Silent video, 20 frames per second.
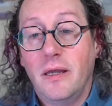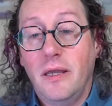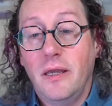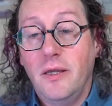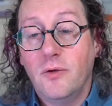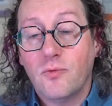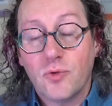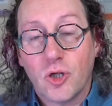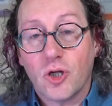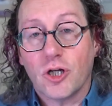
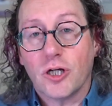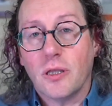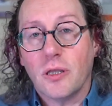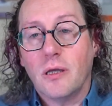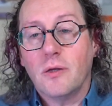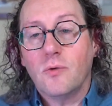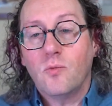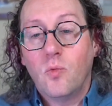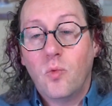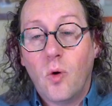It was
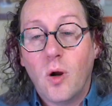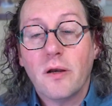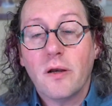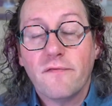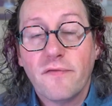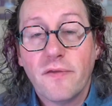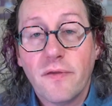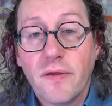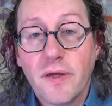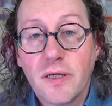early. One
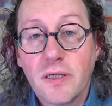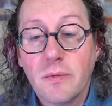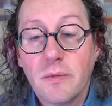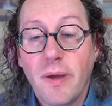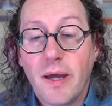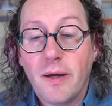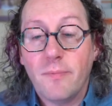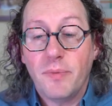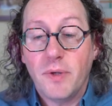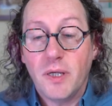of the things
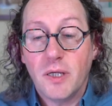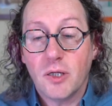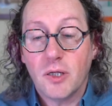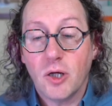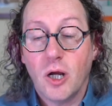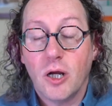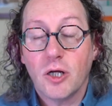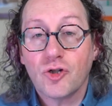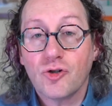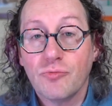about being an
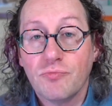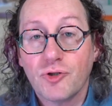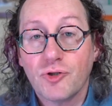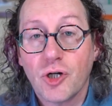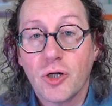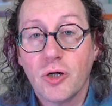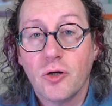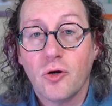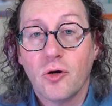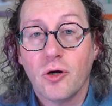
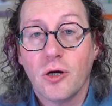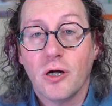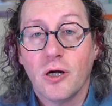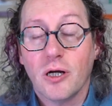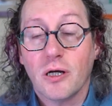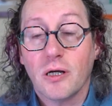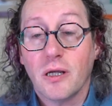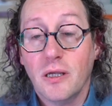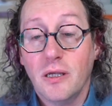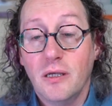
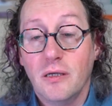entrepreneur